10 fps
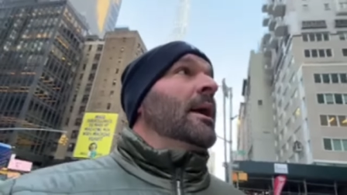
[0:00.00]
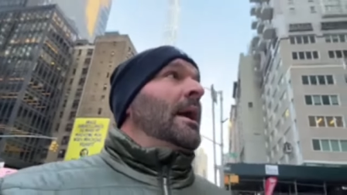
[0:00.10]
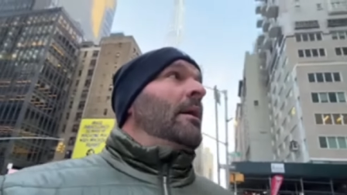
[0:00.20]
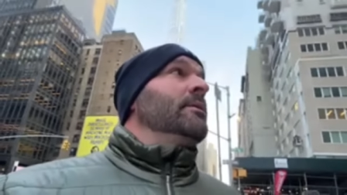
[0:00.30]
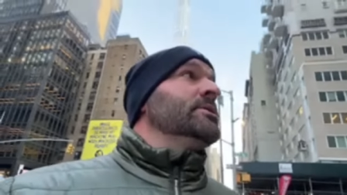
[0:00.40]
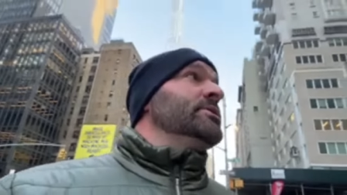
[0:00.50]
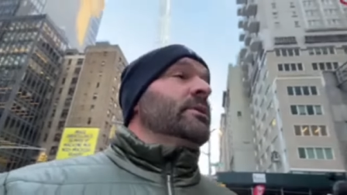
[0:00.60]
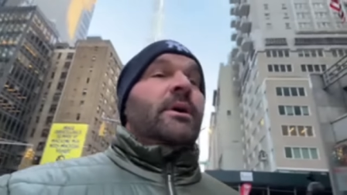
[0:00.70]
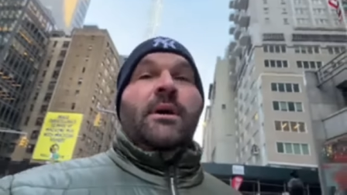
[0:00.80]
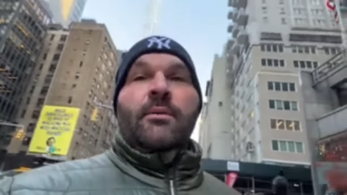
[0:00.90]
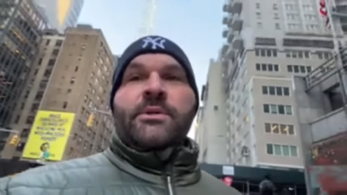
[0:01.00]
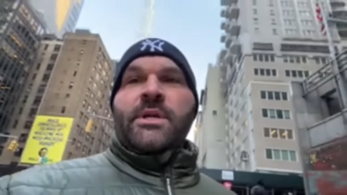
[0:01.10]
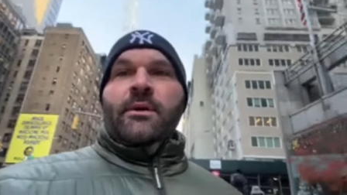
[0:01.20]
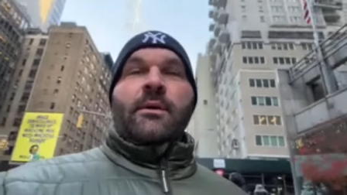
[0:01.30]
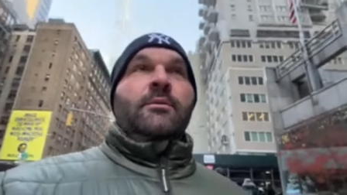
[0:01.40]
I wish, uh, wish
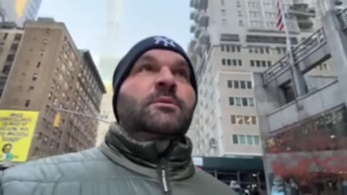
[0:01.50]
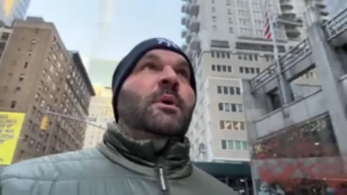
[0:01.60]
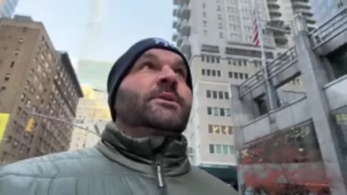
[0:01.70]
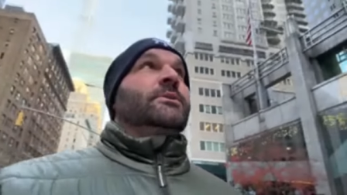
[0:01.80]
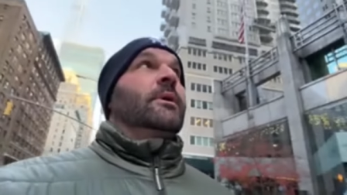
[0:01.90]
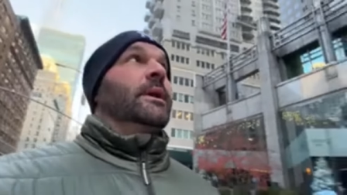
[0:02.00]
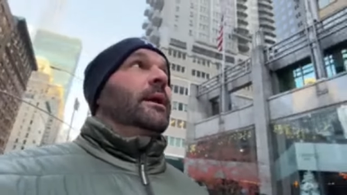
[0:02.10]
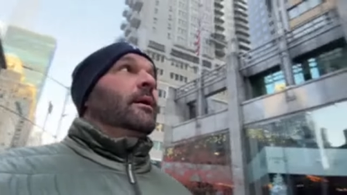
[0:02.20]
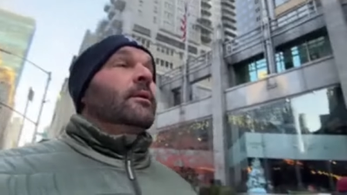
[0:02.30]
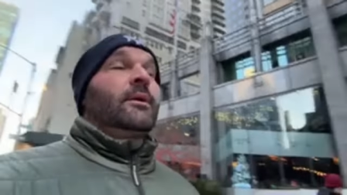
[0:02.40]
Erica was watching right now.